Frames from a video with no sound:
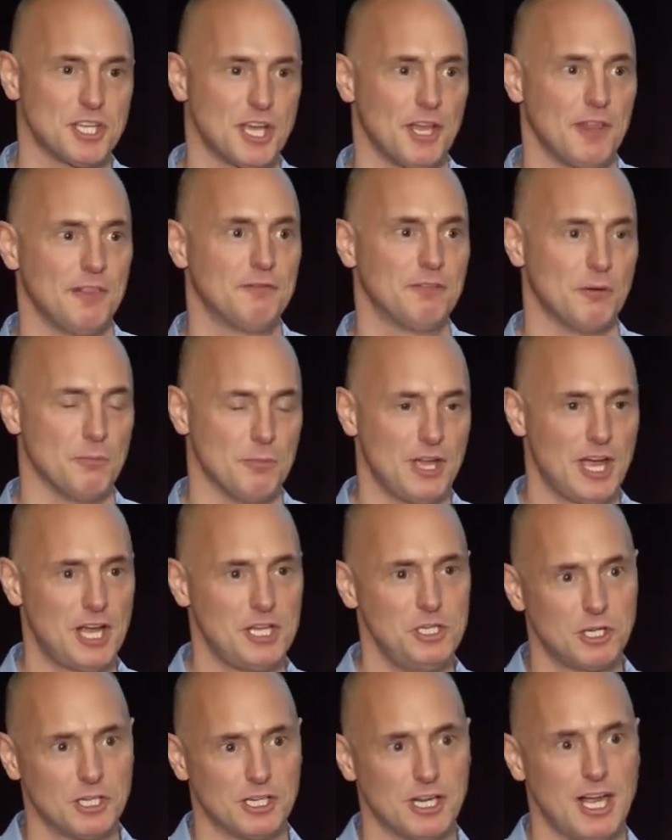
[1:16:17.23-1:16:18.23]
and from there
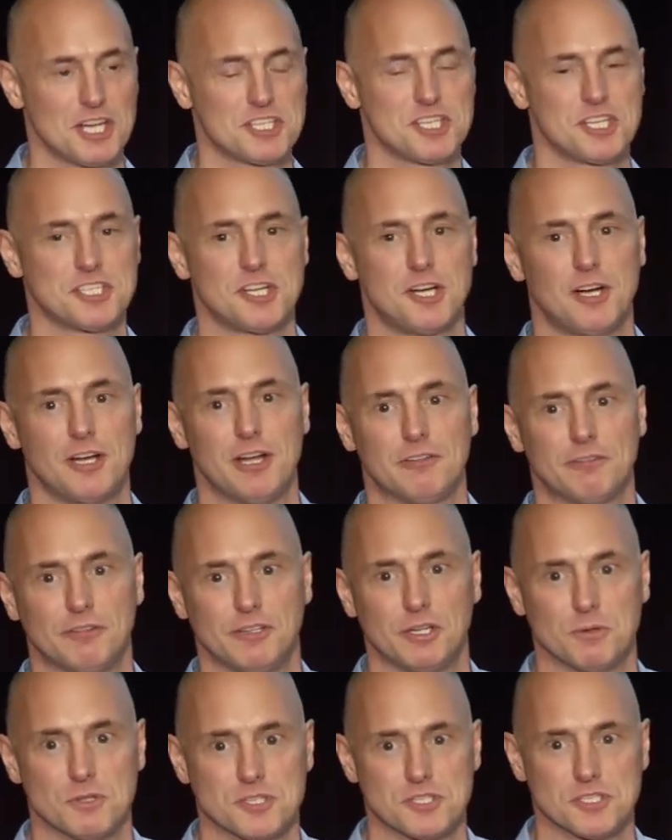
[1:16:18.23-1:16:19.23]
you could access higher
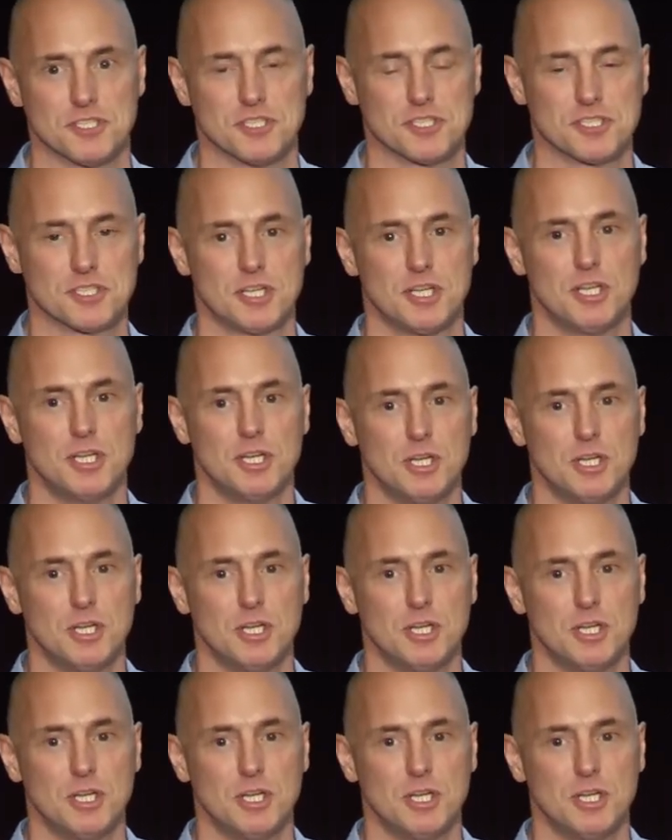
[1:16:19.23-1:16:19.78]
frequencies.